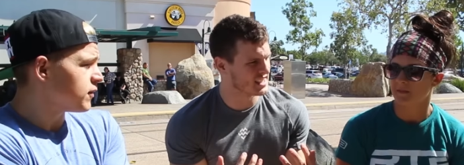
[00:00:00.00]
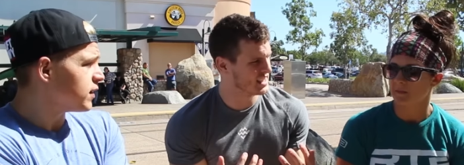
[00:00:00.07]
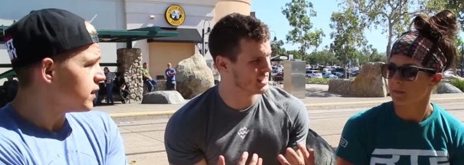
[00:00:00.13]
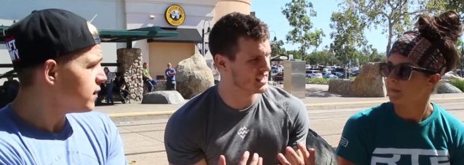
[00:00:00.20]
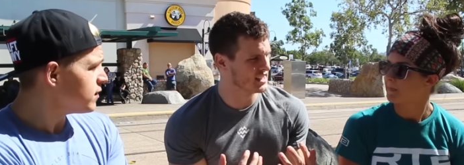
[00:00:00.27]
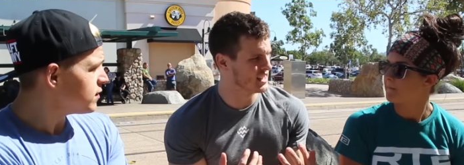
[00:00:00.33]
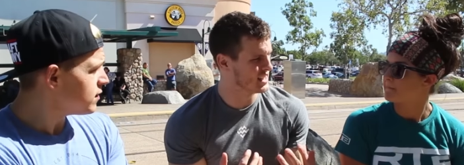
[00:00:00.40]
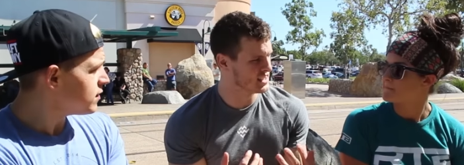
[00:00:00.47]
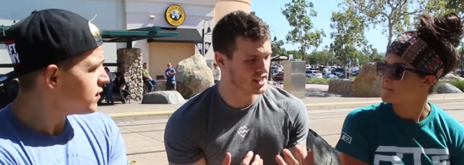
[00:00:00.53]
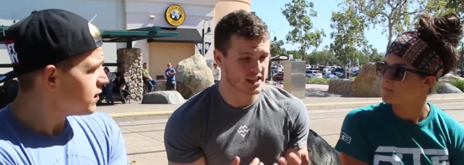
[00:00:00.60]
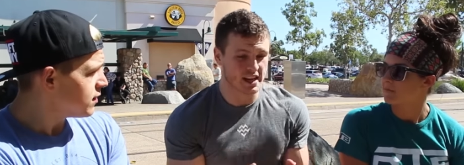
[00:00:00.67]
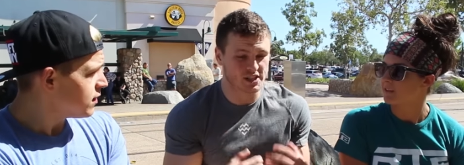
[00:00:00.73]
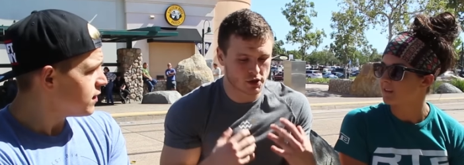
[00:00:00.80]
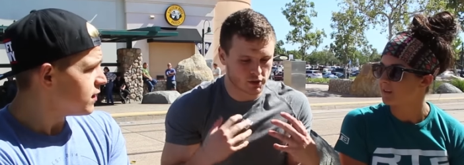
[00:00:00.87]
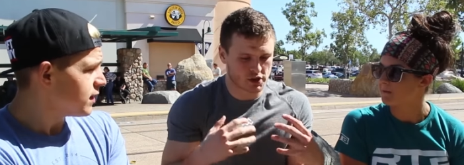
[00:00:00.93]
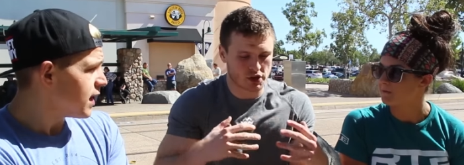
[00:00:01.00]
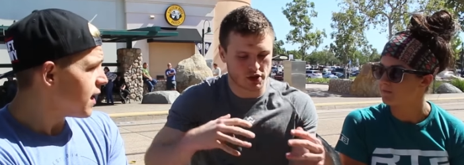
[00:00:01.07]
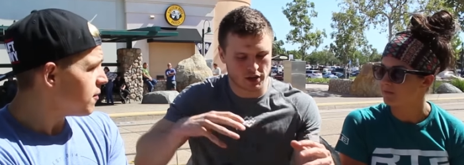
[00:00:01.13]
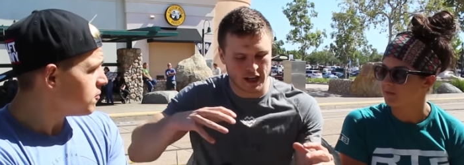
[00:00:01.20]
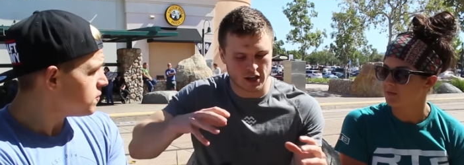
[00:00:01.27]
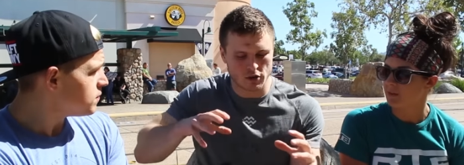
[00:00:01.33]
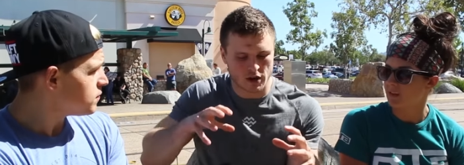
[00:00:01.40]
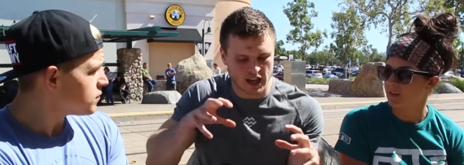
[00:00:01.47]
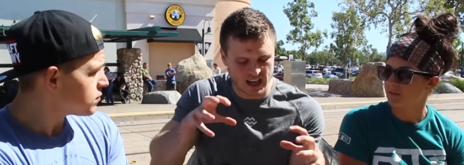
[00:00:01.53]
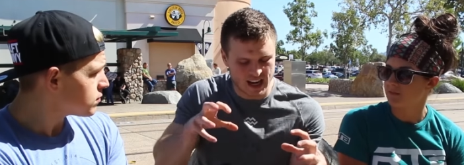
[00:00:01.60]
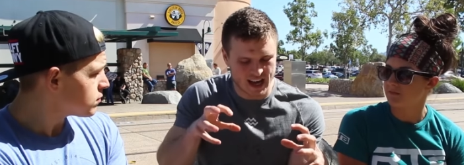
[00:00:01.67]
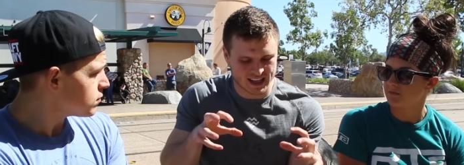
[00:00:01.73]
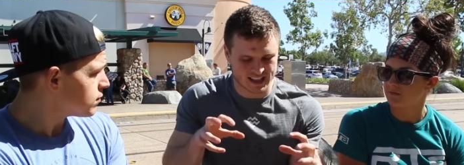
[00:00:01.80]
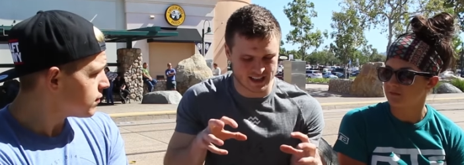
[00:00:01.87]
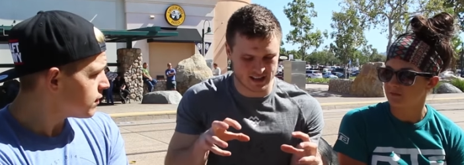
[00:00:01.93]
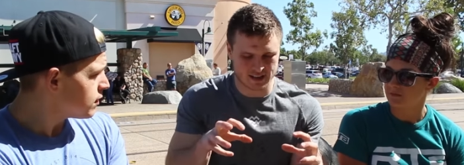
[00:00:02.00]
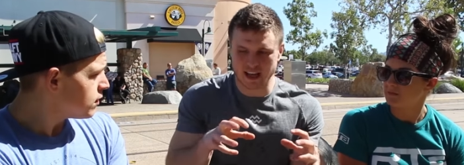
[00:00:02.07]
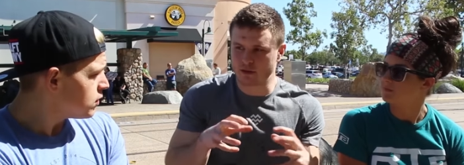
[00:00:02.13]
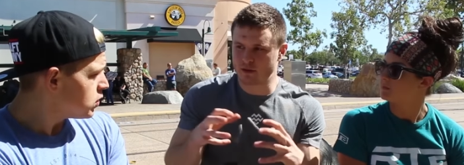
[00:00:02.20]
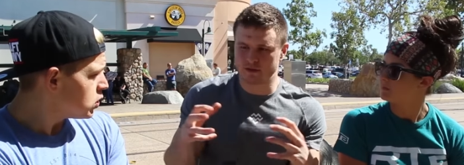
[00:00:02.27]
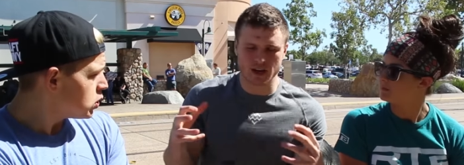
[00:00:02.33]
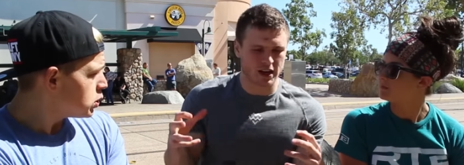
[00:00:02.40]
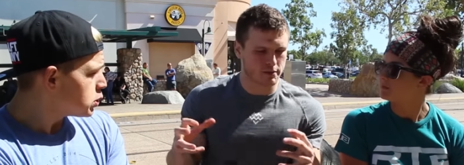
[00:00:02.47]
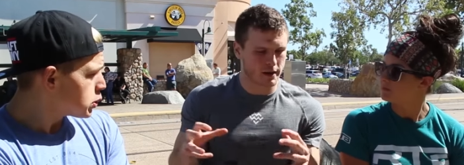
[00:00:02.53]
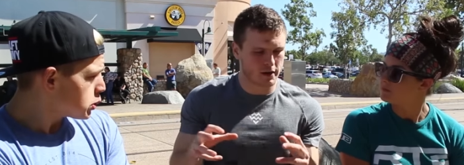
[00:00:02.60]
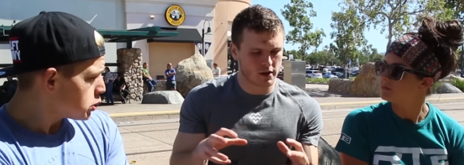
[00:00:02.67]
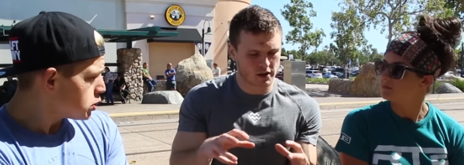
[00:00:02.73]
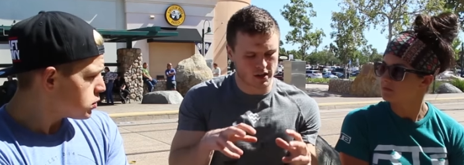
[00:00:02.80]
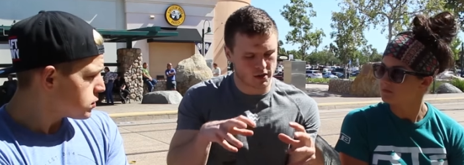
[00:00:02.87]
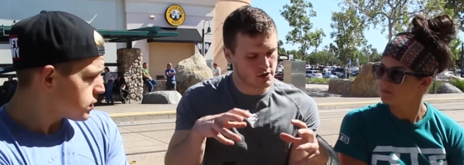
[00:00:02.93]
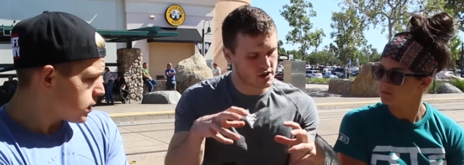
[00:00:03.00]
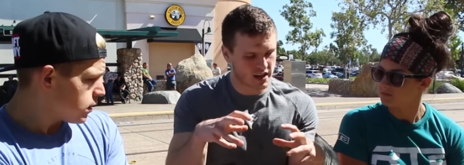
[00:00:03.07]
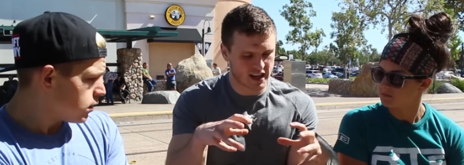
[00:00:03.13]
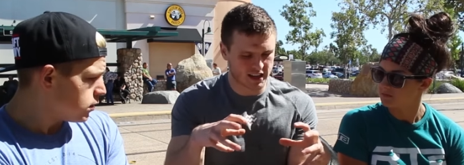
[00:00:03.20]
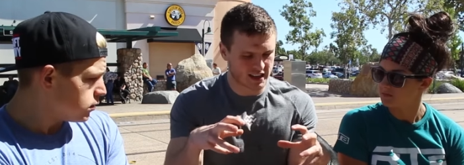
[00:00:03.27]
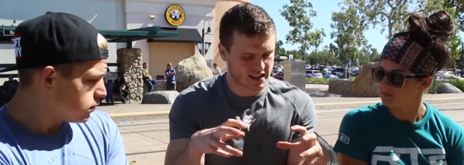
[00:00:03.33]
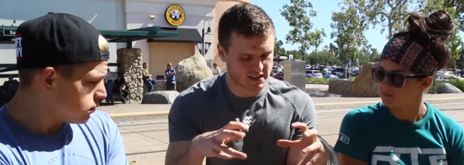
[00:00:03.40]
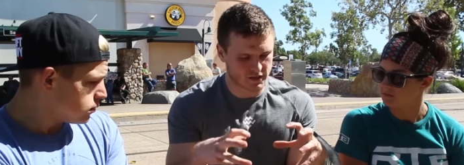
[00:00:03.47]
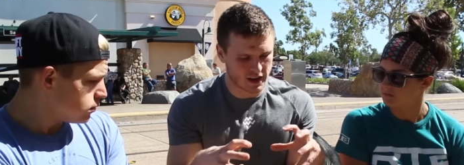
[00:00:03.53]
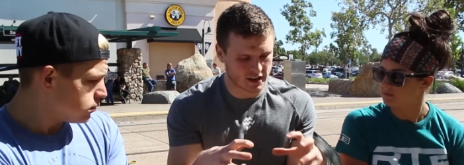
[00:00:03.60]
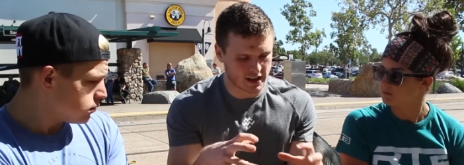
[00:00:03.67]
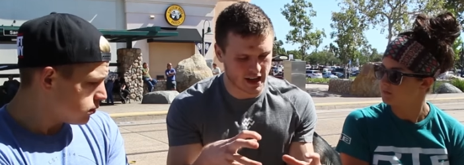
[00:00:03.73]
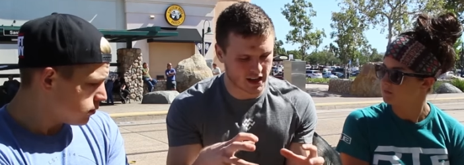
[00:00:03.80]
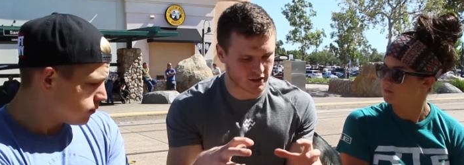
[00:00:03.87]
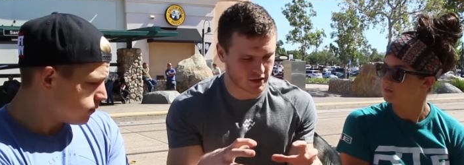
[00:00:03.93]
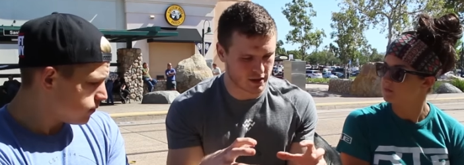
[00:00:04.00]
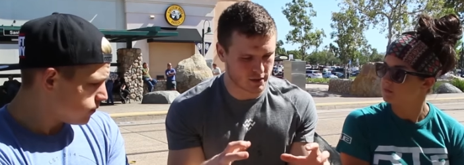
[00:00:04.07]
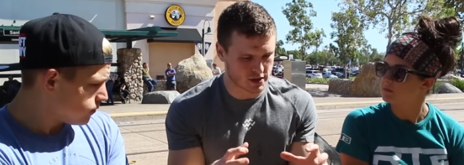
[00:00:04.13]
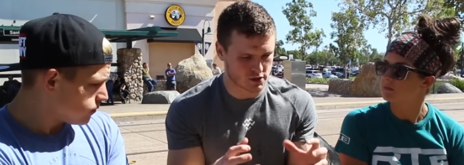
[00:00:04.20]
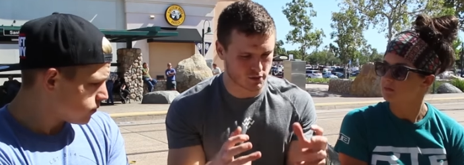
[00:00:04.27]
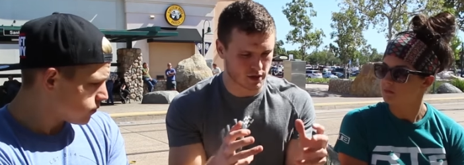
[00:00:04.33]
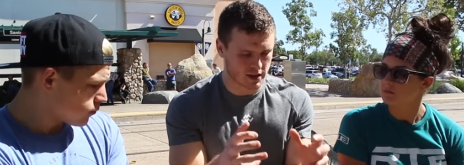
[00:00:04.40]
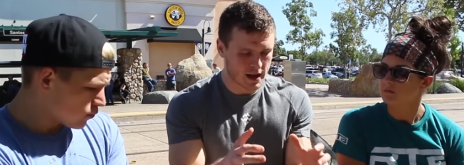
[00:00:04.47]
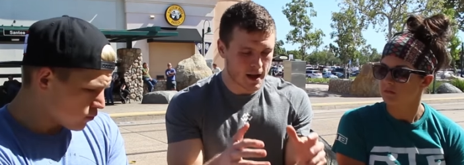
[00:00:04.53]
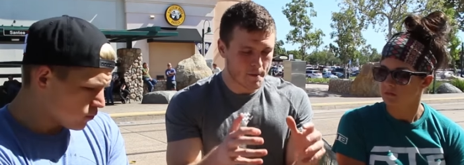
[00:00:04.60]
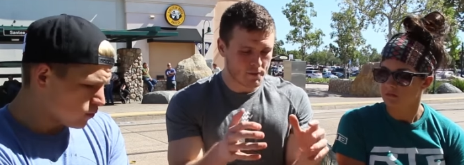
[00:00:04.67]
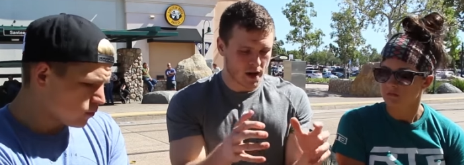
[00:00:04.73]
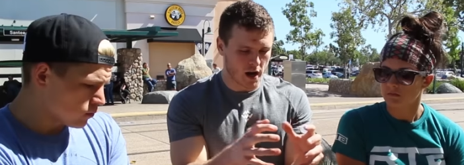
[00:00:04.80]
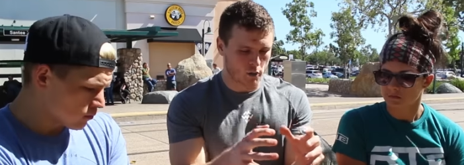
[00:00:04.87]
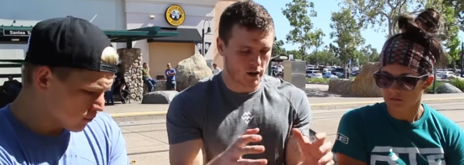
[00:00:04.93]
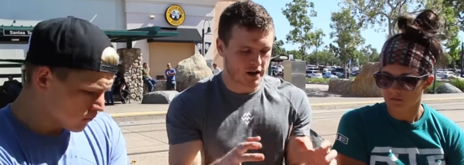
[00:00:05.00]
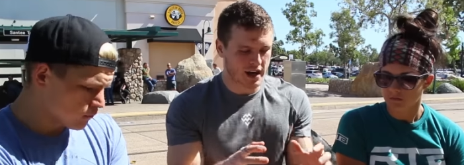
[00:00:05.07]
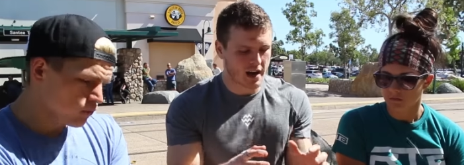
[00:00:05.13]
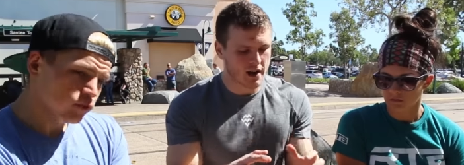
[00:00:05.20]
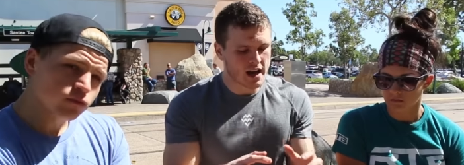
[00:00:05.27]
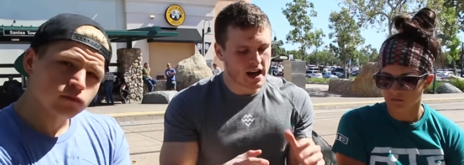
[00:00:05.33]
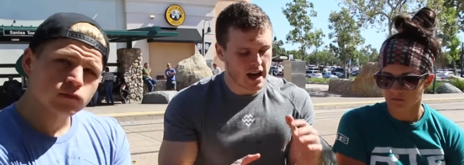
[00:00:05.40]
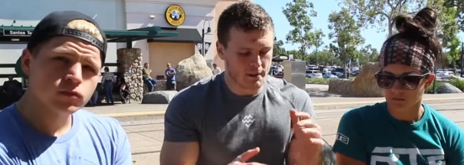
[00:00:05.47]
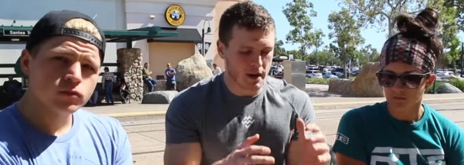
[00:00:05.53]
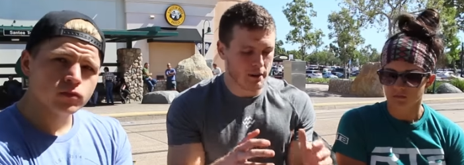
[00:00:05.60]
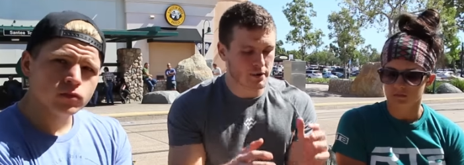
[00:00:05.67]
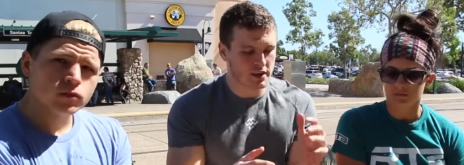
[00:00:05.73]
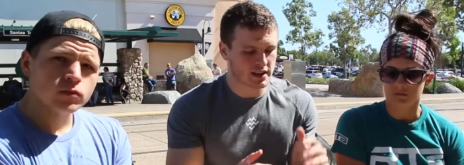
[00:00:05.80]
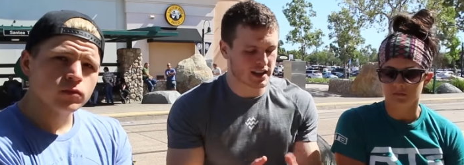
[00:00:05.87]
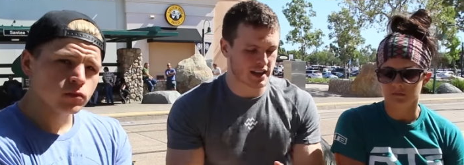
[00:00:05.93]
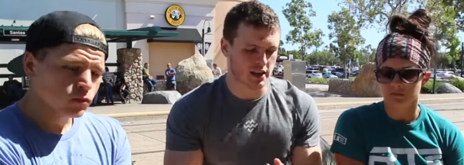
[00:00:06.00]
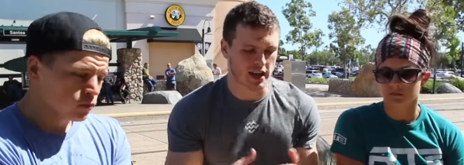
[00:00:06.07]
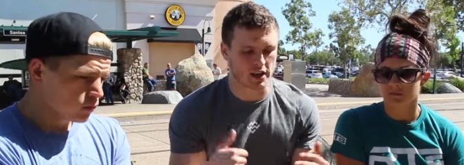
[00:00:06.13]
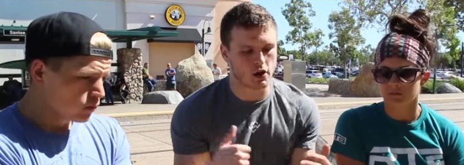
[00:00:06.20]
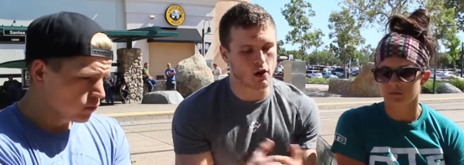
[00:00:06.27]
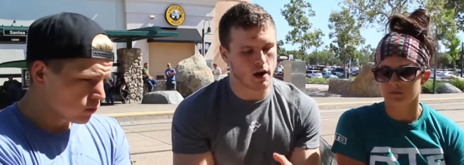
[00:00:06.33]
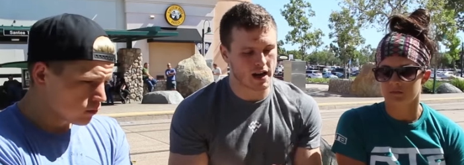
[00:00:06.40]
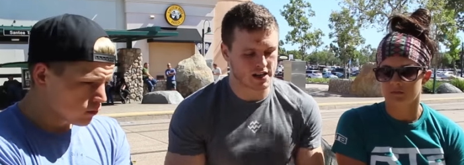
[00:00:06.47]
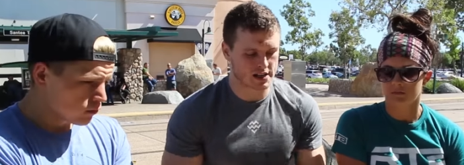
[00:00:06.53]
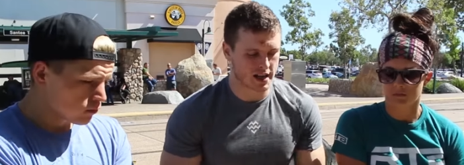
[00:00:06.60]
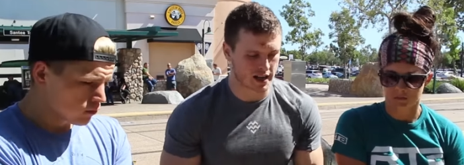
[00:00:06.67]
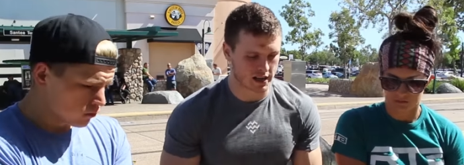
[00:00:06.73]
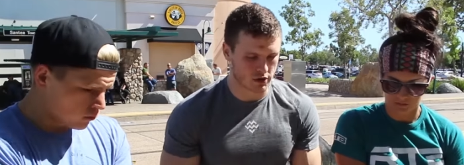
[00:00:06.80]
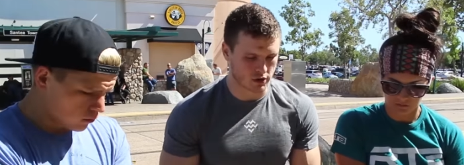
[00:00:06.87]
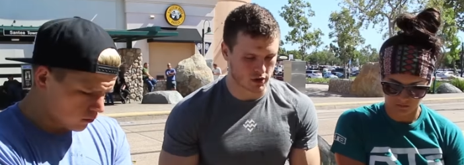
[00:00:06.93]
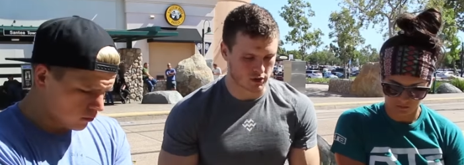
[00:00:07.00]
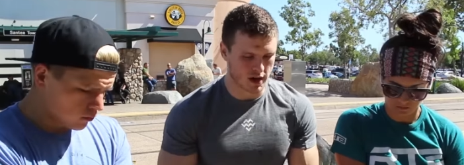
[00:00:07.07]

Speaker 1: and it's so you like, you connect, like we talked about earlier, you connect, like, this very negative image with working out, and maybe you're thinking, like, yo, I just gotta get through the